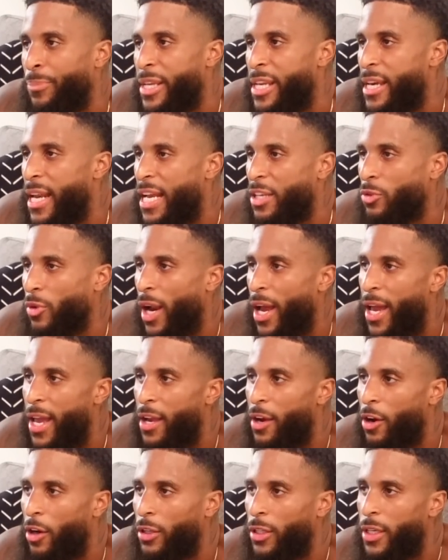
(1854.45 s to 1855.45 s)
yeah, that's what I
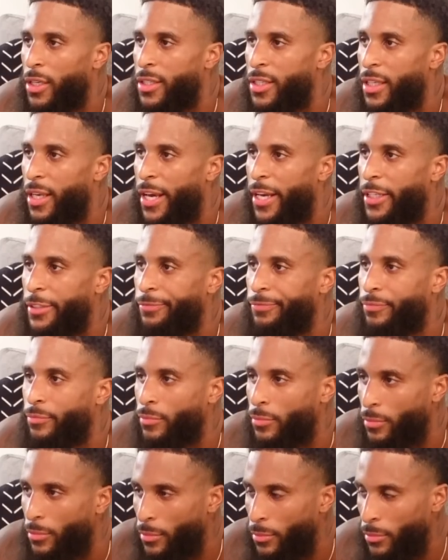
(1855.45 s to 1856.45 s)
ate earlier today.
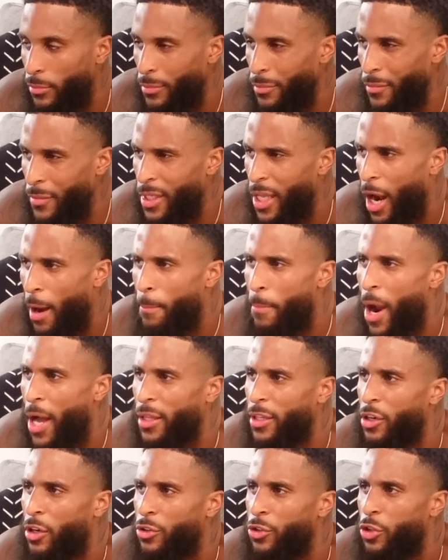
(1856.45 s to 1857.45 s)
And I'm
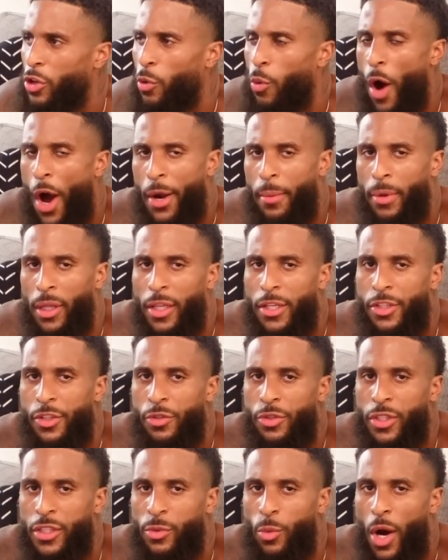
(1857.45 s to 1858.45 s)
probably gonna do a watermelon
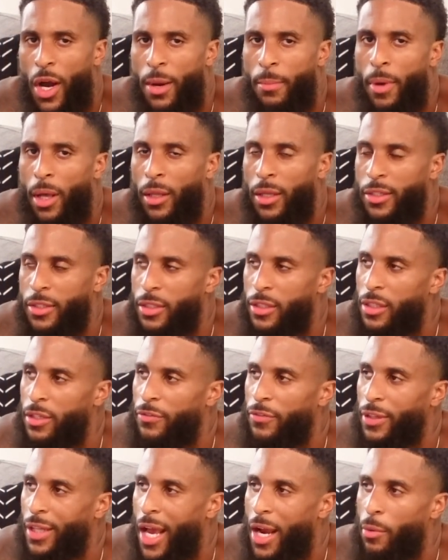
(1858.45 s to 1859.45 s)
juice because watermelon is good
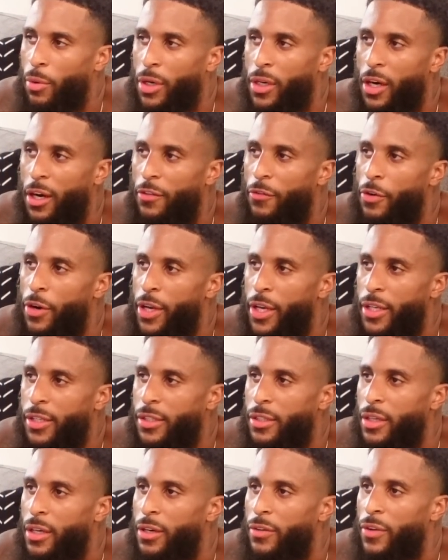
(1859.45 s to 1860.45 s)
for like recovery and
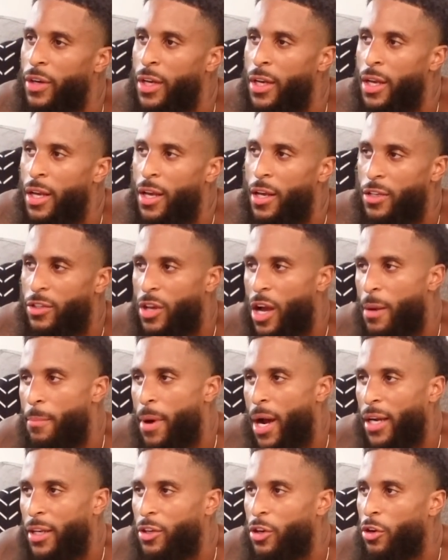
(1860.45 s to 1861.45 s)
stuff. So I'm
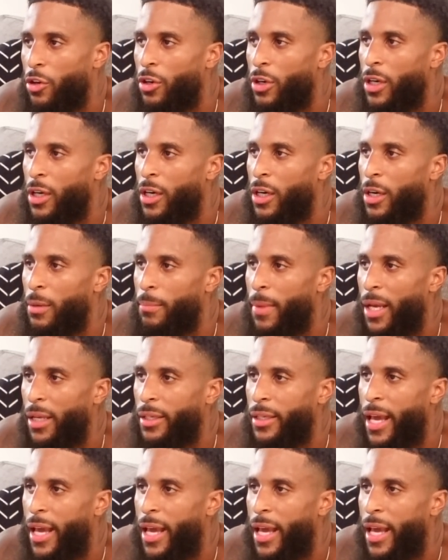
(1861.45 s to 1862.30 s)
probably gonna uh, make